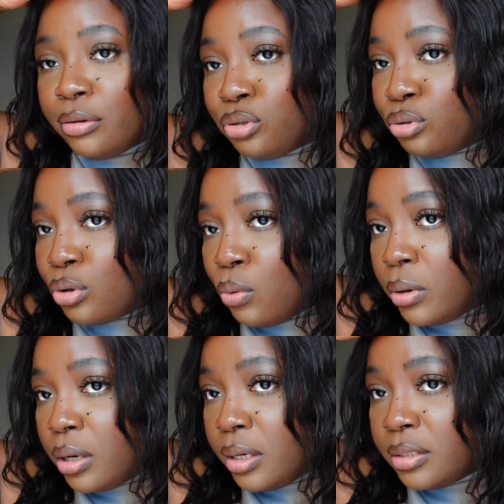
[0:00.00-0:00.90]
look so
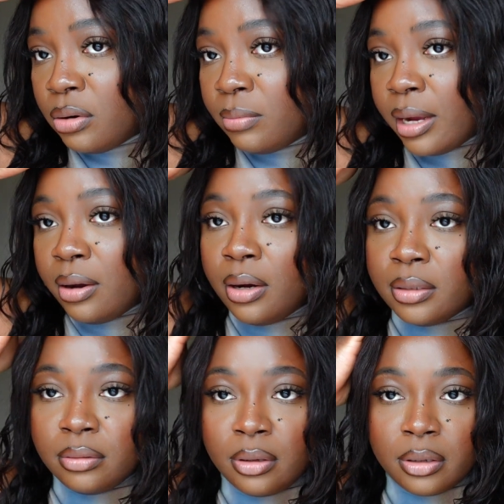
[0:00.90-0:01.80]
good. Oh my
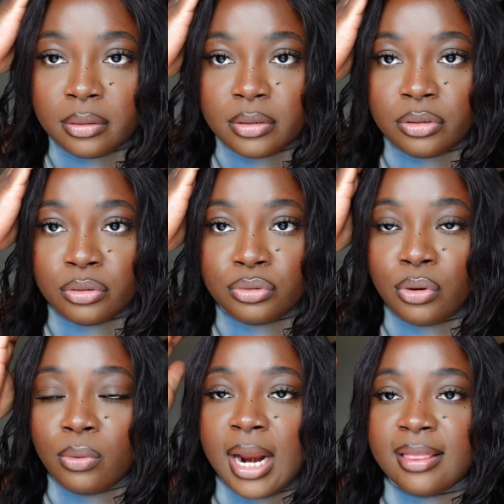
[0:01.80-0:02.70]
god, oh, this looks
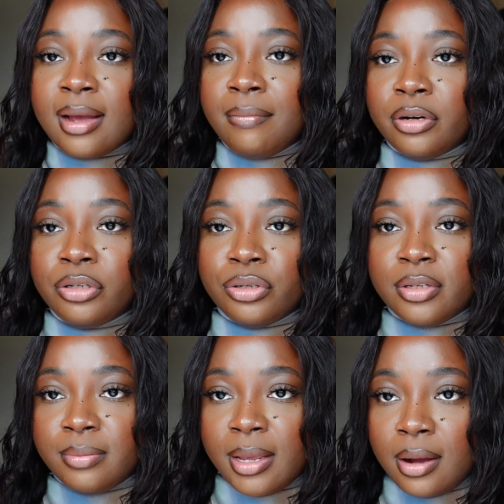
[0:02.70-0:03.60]
so good. I think I'm gonna do
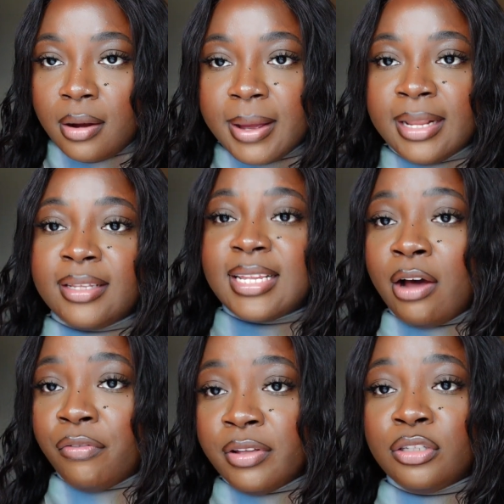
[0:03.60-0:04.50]
this makeup and this
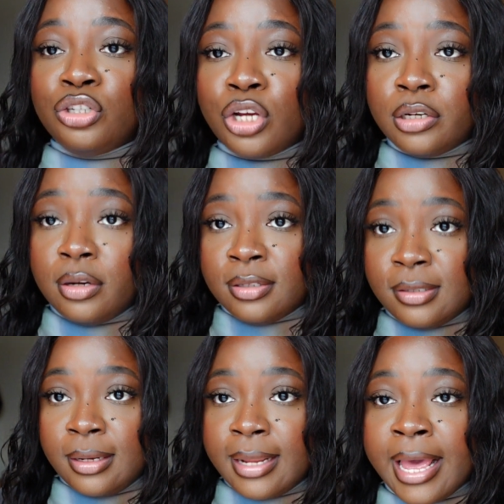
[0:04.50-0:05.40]
outfit to church on
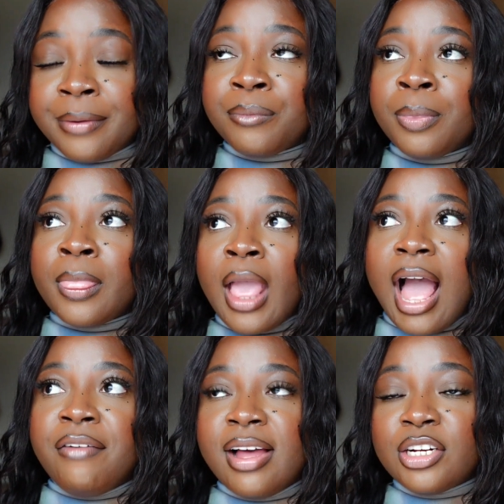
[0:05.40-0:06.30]
Sunday.
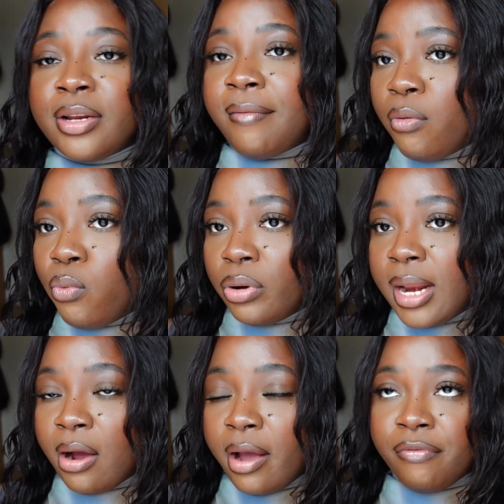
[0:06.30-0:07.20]
I've actually never worn
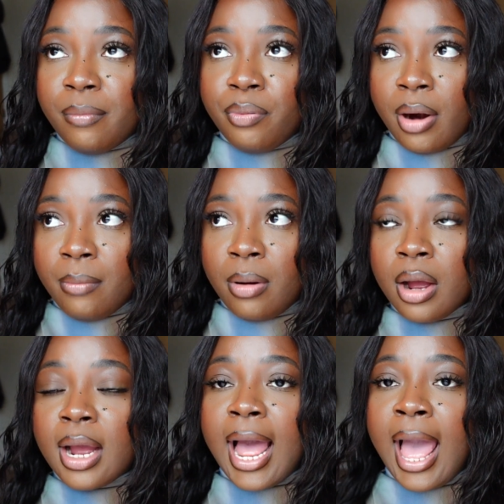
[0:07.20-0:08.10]
it. I got it from
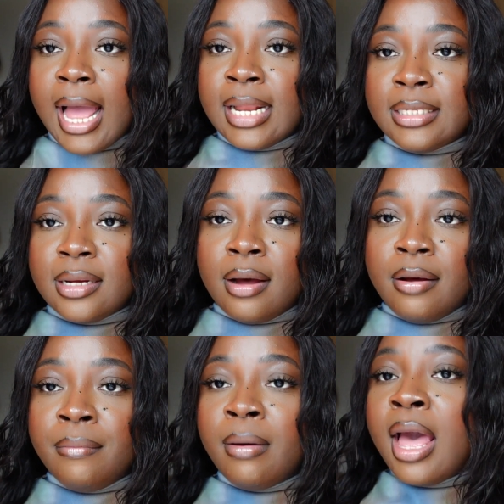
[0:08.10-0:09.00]
Primark and
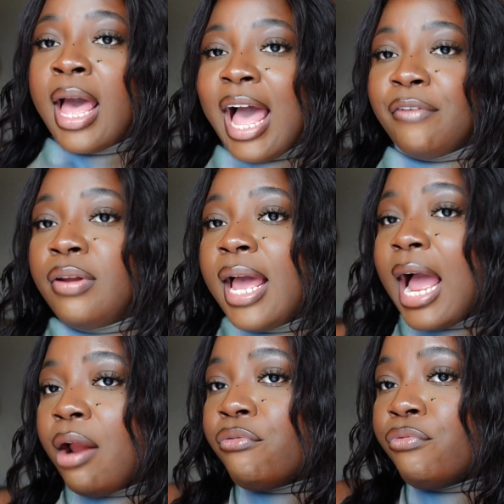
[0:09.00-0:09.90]
I feel
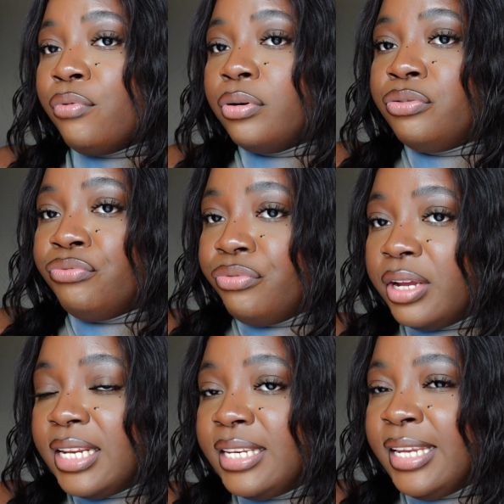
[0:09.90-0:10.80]
like I would
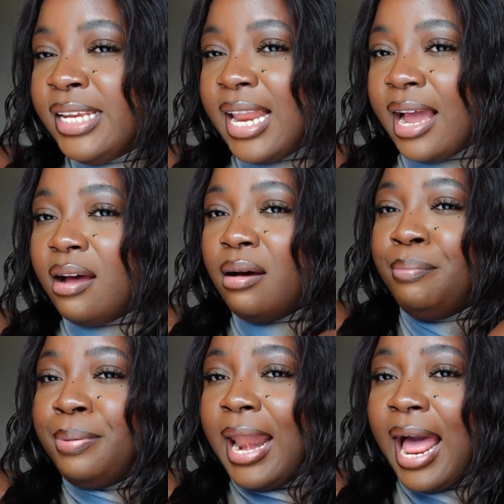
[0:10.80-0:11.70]
really need like a
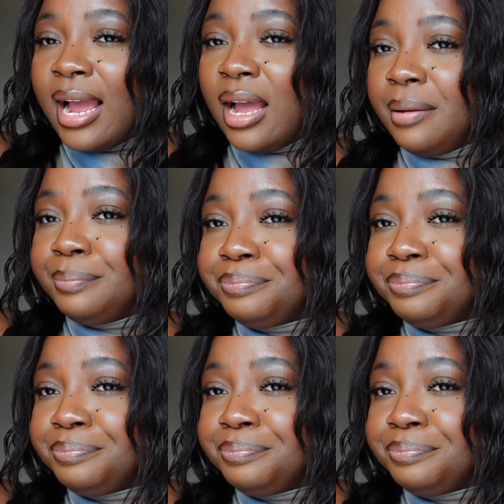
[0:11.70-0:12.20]
black